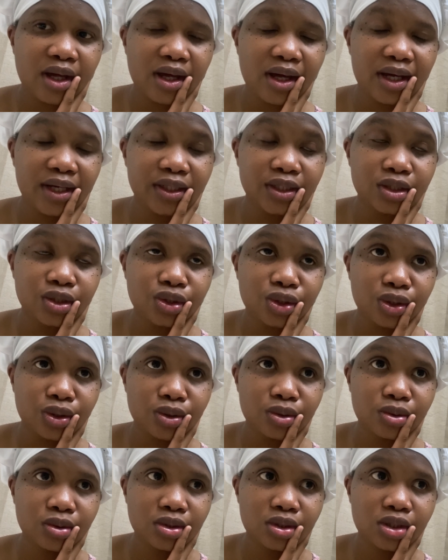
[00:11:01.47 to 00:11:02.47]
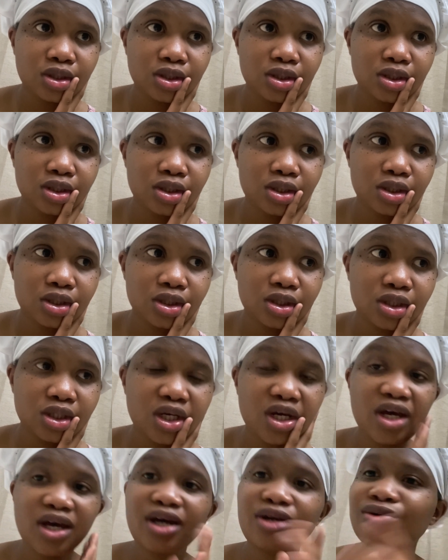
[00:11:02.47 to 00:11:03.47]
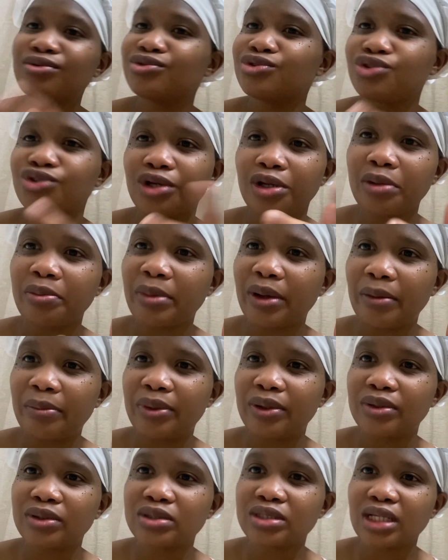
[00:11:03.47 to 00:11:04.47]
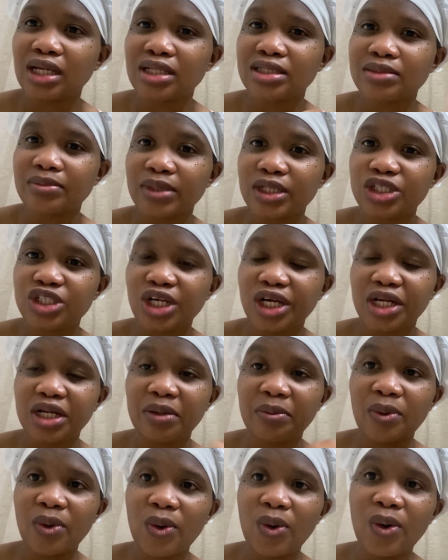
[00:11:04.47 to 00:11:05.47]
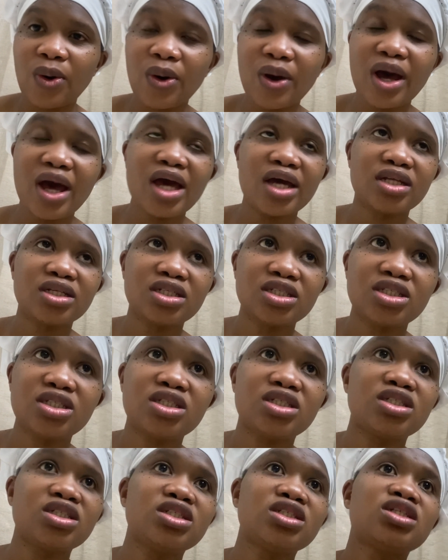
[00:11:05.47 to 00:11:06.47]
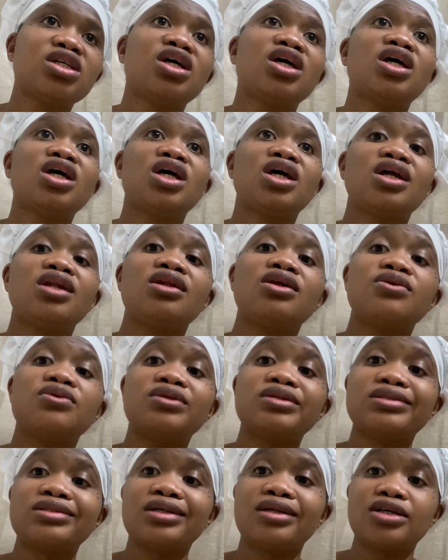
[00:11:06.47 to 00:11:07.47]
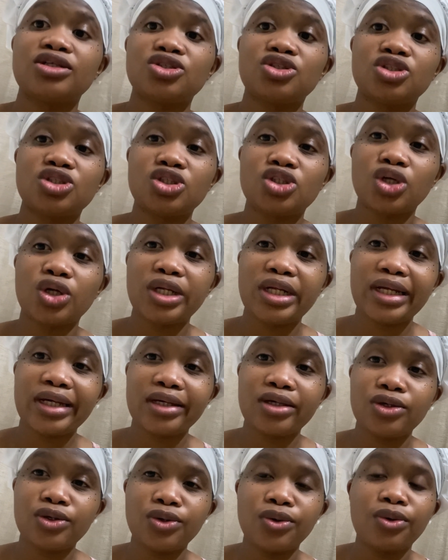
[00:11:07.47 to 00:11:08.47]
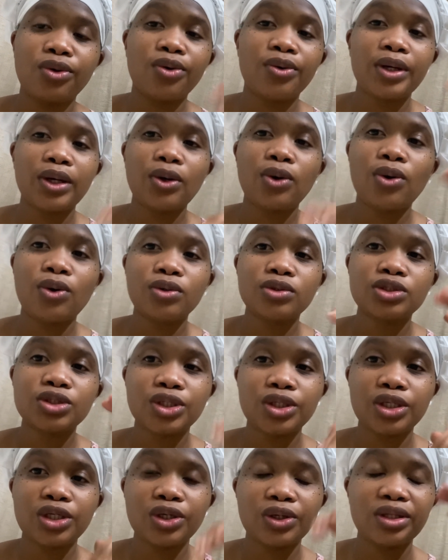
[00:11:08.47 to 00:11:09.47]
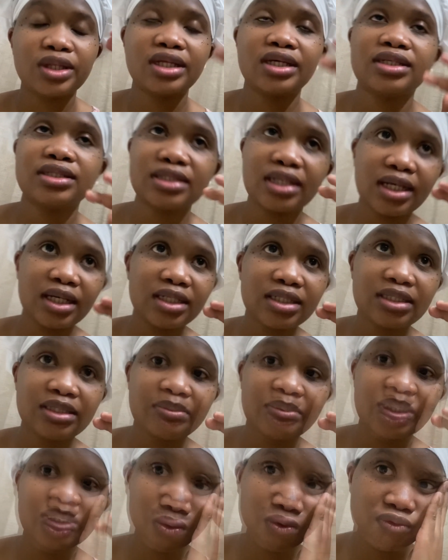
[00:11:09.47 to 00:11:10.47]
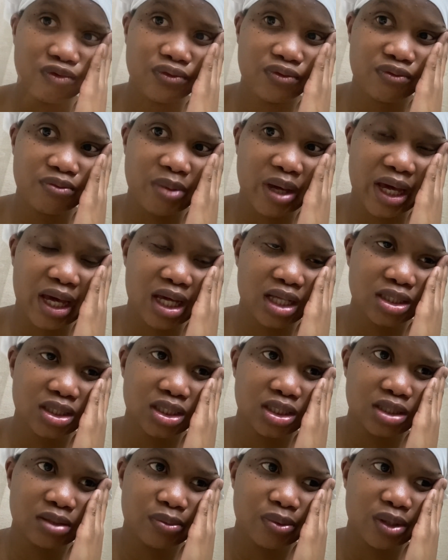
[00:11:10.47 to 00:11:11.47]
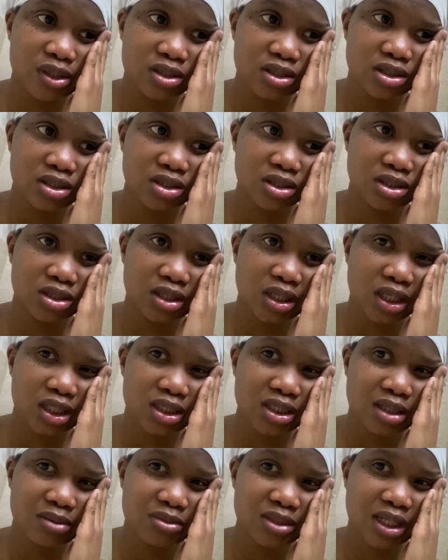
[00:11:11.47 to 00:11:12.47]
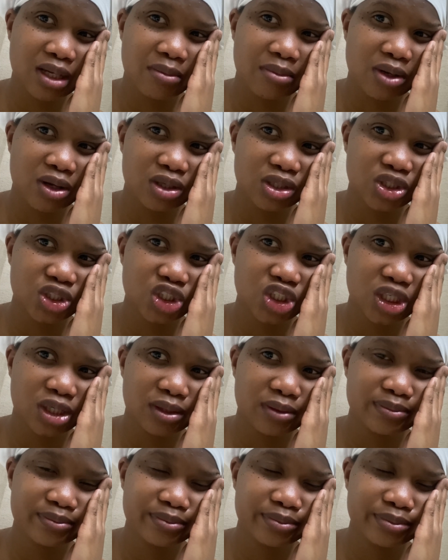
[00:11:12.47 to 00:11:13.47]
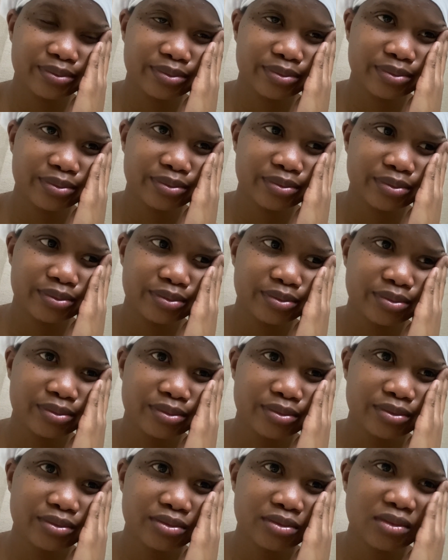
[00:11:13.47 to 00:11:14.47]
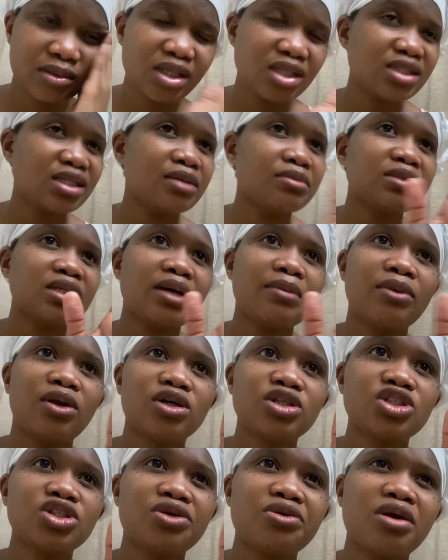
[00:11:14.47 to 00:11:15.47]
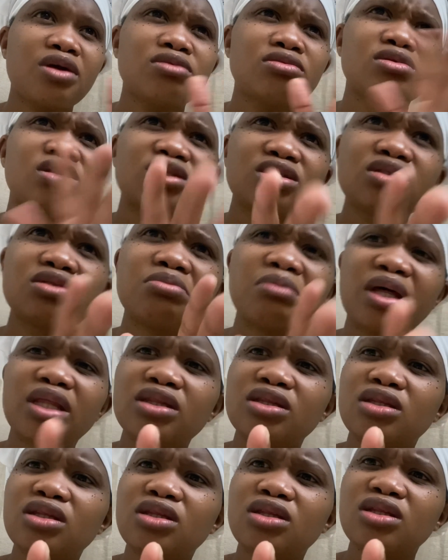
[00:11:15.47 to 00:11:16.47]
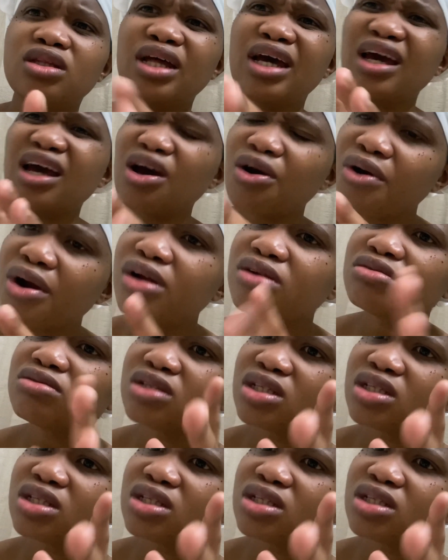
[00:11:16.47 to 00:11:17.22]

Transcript: I don't don't drink my pills as much anymore and she literally said I should start like you know going cold turkey on the anxiety meds my antidepressants like sometime last year sometime last year around this month like around